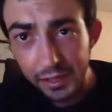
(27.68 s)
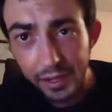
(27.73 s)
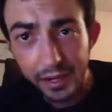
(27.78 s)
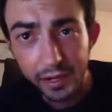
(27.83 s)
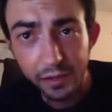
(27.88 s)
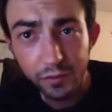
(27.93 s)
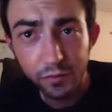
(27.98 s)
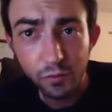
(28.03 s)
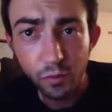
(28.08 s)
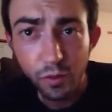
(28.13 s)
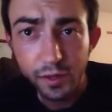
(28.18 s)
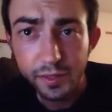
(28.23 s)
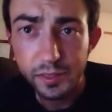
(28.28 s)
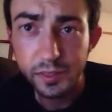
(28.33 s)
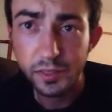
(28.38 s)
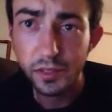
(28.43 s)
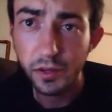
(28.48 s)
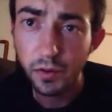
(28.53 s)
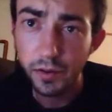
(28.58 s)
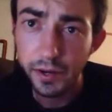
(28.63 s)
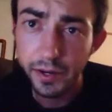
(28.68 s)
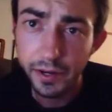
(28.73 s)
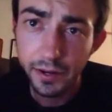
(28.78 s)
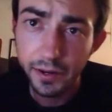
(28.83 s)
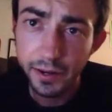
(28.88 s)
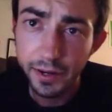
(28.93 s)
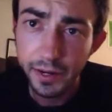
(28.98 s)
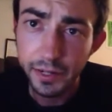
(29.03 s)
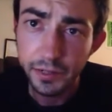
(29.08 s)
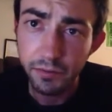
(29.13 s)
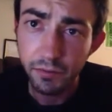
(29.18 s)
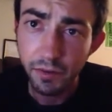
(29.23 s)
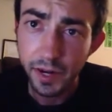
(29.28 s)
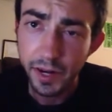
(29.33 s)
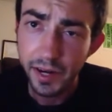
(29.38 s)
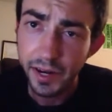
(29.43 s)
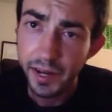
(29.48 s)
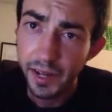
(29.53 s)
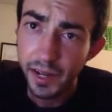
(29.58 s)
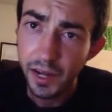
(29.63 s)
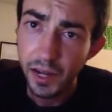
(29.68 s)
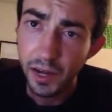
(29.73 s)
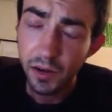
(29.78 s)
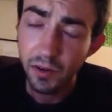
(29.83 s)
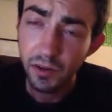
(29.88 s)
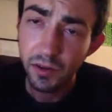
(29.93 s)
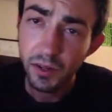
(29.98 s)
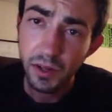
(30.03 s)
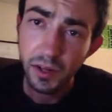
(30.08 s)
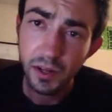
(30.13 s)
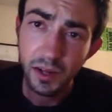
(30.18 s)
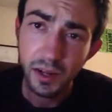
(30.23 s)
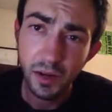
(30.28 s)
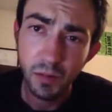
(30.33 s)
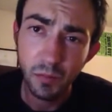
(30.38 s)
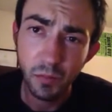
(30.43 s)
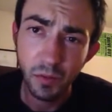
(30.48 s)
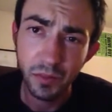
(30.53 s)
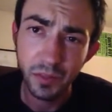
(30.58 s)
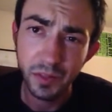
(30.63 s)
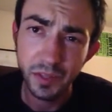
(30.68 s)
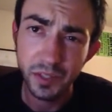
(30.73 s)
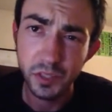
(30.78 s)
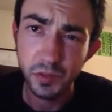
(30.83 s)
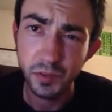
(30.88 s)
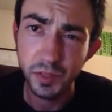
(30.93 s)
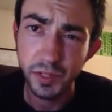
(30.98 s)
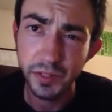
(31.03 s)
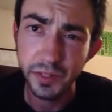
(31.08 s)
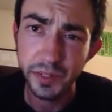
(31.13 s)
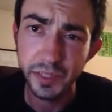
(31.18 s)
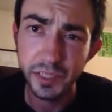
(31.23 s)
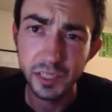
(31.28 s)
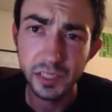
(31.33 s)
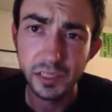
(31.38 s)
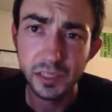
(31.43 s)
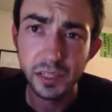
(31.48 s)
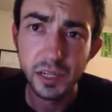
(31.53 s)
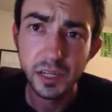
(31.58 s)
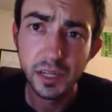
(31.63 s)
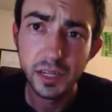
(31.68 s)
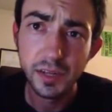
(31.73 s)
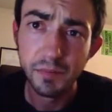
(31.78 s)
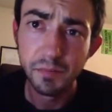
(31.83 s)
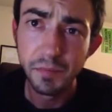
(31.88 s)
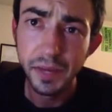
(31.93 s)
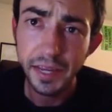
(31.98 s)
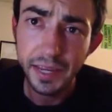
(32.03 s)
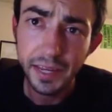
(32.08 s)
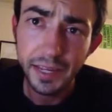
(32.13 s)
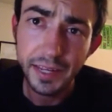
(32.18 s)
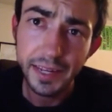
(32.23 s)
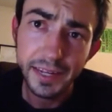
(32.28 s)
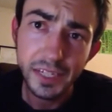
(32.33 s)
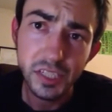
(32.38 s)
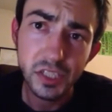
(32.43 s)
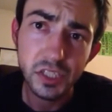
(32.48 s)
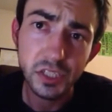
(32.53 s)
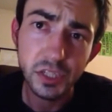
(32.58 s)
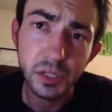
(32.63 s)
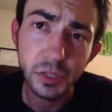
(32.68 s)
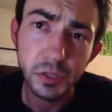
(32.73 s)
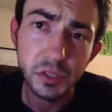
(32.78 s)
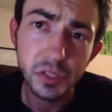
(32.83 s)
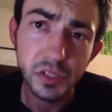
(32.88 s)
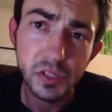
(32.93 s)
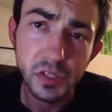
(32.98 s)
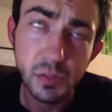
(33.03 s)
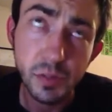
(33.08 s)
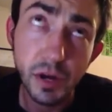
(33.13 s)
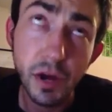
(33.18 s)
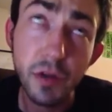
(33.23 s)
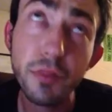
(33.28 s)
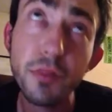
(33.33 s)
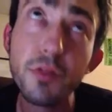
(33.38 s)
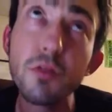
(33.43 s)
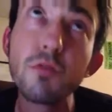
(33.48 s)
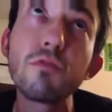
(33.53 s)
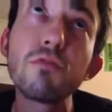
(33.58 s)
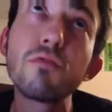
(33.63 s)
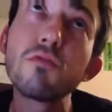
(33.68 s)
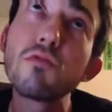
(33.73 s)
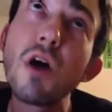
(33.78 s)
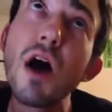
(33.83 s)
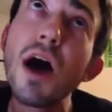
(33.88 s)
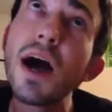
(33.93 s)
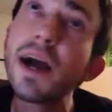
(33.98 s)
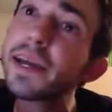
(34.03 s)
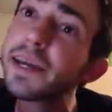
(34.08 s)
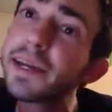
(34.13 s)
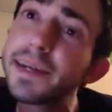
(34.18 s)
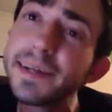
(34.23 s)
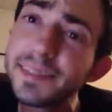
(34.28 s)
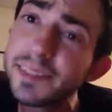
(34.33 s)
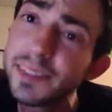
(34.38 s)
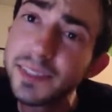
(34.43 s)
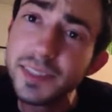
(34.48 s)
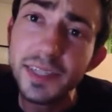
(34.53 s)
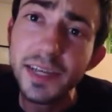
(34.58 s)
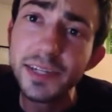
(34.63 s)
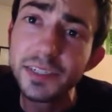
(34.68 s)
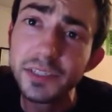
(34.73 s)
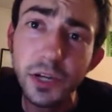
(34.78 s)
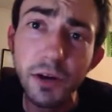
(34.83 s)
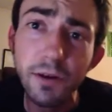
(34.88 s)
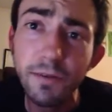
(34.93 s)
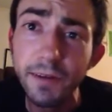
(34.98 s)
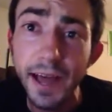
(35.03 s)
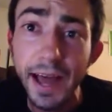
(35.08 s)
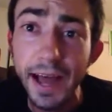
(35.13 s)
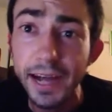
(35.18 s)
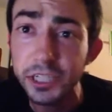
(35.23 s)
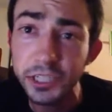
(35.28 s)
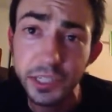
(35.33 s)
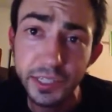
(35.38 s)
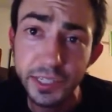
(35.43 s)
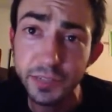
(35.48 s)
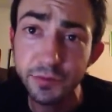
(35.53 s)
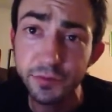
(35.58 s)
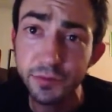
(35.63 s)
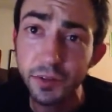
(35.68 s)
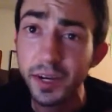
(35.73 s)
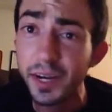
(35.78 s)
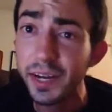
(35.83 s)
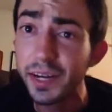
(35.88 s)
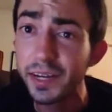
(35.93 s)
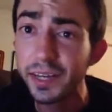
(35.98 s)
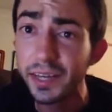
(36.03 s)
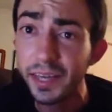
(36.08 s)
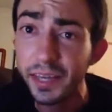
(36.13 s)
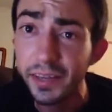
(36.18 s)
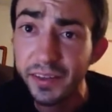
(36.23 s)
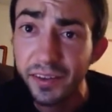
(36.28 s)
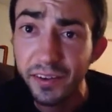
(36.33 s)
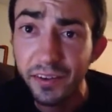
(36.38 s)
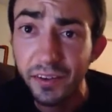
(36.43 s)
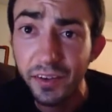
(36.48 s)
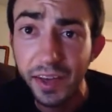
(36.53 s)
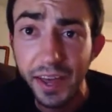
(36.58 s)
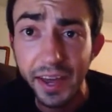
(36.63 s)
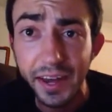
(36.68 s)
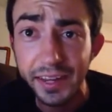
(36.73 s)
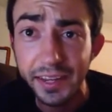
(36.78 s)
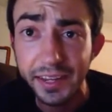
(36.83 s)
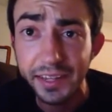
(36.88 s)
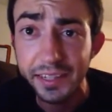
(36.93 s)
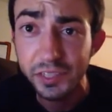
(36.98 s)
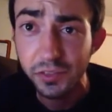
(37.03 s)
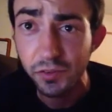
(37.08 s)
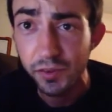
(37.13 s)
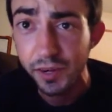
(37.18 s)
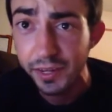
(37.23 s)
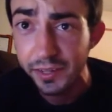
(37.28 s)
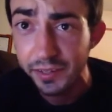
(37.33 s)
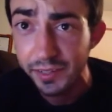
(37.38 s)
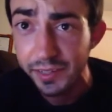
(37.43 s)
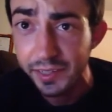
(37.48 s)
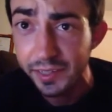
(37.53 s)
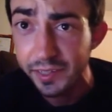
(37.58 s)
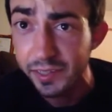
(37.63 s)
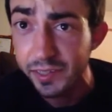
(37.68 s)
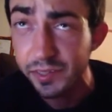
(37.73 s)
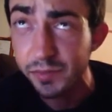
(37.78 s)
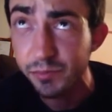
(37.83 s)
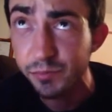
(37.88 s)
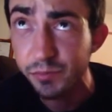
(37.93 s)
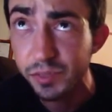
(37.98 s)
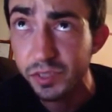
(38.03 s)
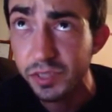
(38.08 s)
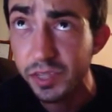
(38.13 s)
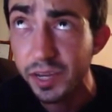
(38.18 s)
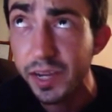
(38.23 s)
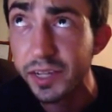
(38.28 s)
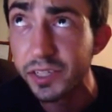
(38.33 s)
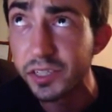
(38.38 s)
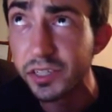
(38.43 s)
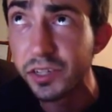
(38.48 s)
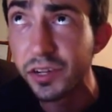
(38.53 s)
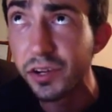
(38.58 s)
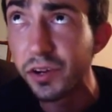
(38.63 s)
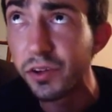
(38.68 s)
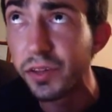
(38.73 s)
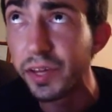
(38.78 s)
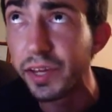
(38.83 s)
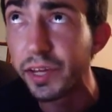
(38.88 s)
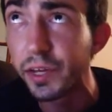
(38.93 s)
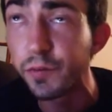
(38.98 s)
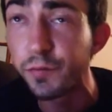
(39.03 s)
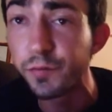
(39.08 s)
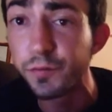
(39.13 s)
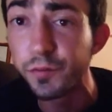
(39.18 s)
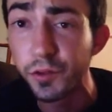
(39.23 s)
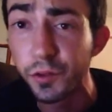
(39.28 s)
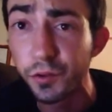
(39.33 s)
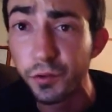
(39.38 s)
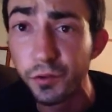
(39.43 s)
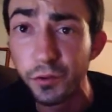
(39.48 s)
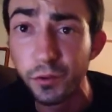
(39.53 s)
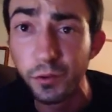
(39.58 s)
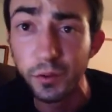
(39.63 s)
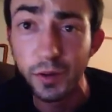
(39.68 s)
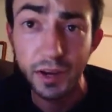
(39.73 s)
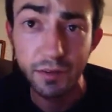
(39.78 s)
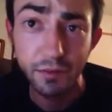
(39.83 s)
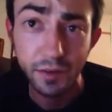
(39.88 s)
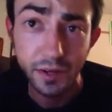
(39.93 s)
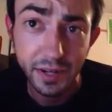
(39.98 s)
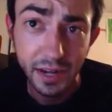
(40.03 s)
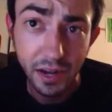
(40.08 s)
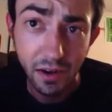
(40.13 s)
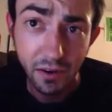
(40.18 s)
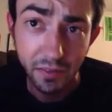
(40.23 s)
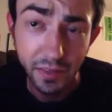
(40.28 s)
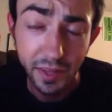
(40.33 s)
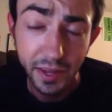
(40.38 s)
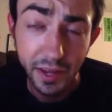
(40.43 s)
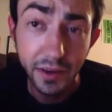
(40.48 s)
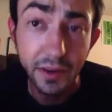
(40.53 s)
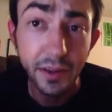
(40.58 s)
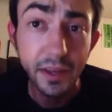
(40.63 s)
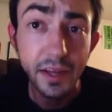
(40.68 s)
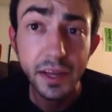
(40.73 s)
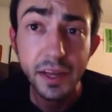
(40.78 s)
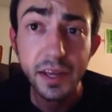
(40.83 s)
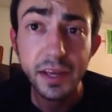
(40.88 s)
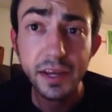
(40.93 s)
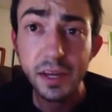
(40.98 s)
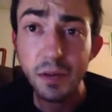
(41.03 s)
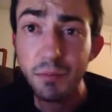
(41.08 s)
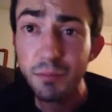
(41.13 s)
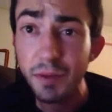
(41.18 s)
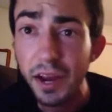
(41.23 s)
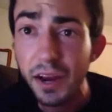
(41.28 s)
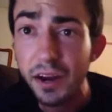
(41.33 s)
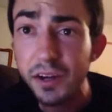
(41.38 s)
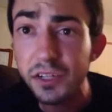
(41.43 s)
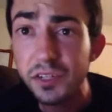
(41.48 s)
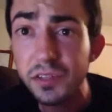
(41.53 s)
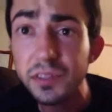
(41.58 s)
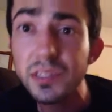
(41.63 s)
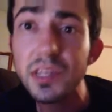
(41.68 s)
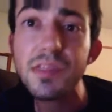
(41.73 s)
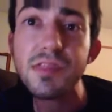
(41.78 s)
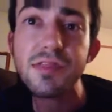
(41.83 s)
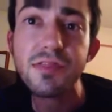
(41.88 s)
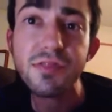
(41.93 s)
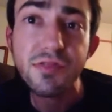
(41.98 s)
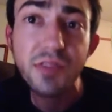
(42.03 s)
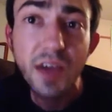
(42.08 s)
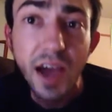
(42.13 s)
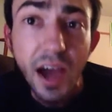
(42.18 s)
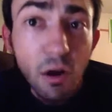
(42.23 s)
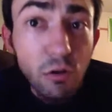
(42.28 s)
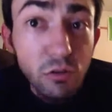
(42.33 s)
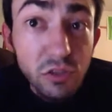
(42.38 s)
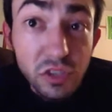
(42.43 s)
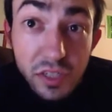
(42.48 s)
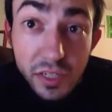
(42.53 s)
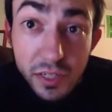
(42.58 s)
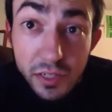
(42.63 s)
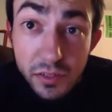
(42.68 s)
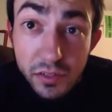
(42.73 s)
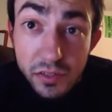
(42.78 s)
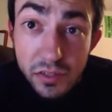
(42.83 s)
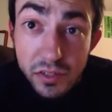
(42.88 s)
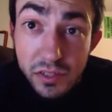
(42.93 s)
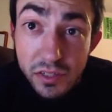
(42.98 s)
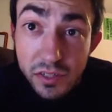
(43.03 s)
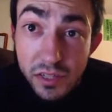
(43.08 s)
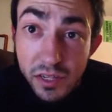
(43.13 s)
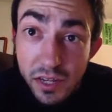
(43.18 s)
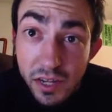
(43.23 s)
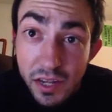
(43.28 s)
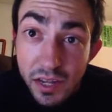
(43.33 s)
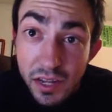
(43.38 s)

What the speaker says: light of what's going on right now with the Israelis making excuses about the rockets that don't actually fucking kill any Israelis besides, like a few every now and then, compared to the thousands